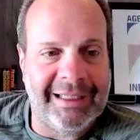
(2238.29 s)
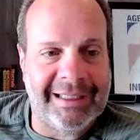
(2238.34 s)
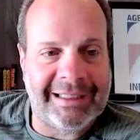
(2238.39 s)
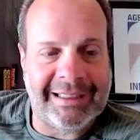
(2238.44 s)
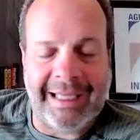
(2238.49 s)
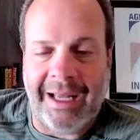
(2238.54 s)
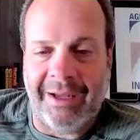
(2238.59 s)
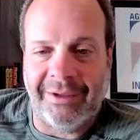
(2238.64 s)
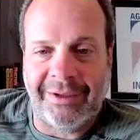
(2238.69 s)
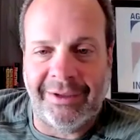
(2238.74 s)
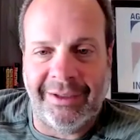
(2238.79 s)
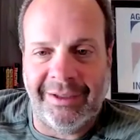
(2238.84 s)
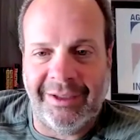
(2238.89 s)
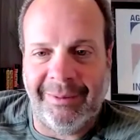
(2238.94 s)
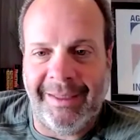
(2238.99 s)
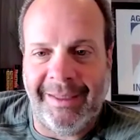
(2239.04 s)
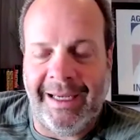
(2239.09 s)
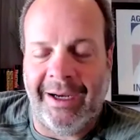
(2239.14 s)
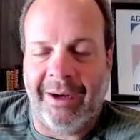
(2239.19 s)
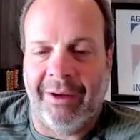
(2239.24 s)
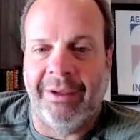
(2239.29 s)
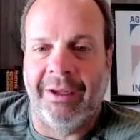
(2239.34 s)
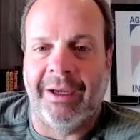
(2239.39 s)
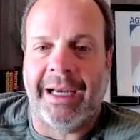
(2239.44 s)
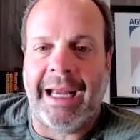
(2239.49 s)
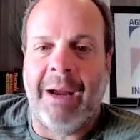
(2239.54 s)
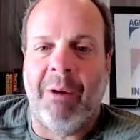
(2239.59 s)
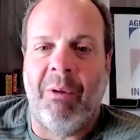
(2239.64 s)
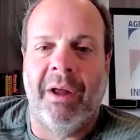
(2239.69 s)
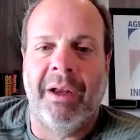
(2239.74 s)
It sounds good to me. I go, look,
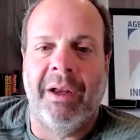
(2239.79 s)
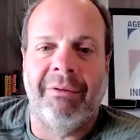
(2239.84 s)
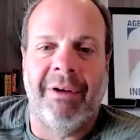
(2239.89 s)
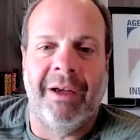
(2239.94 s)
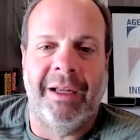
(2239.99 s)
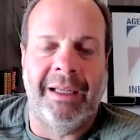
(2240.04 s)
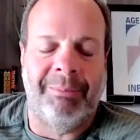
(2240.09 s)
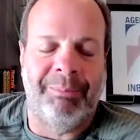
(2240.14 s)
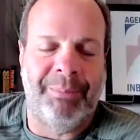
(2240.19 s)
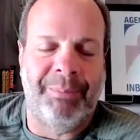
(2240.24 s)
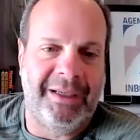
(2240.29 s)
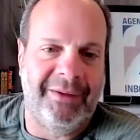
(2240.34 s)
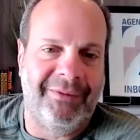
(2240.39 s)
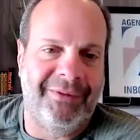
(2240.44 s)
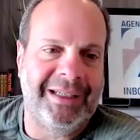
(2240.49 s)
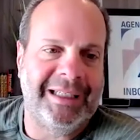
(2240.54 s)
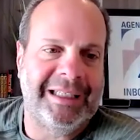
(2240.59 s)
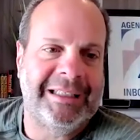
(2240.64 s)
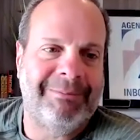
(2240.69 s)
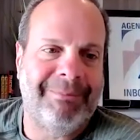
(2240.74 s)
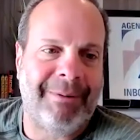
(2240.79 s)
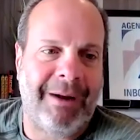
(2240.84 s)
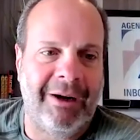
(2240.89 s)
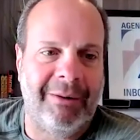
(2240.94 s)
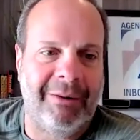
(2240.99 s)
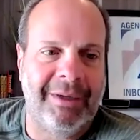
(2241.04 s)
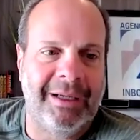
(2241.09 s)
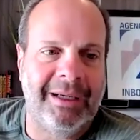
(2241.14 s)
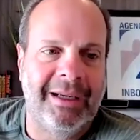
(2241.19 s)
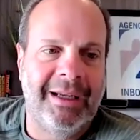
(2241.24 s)
I want to run a bit of an
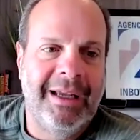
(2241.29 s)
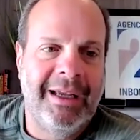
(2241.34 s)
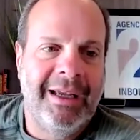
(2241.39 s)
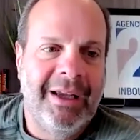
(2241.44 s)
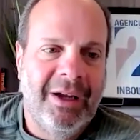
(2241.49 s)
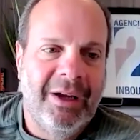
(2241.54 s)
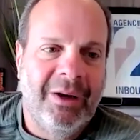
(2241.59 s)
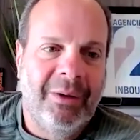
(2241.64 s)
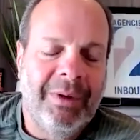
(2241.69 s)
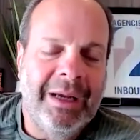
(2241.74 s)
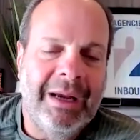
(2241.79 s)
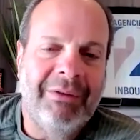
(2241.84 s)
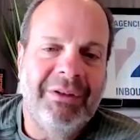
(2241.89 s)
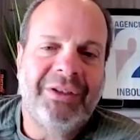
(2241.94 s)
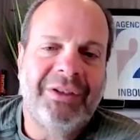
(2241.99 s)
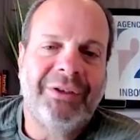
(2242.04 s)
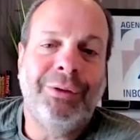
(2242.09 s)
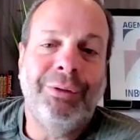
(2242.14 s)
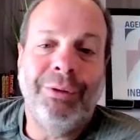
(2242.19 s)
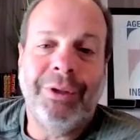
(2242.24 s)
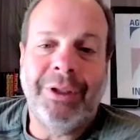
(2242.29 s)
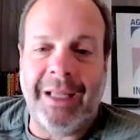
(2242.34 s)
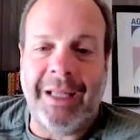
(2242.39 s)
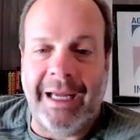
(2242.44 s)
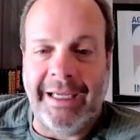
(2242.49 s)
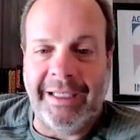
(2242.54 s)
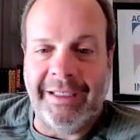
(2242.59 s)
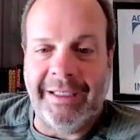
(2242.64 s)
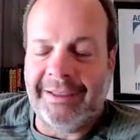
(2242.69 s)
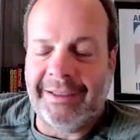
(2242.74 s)
experiment. We have these 2
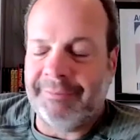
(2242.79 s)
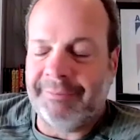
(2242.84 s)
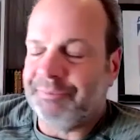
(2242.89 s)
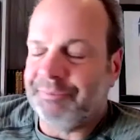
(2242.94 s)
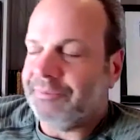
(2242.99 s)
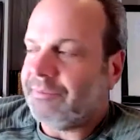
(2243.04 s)
clients.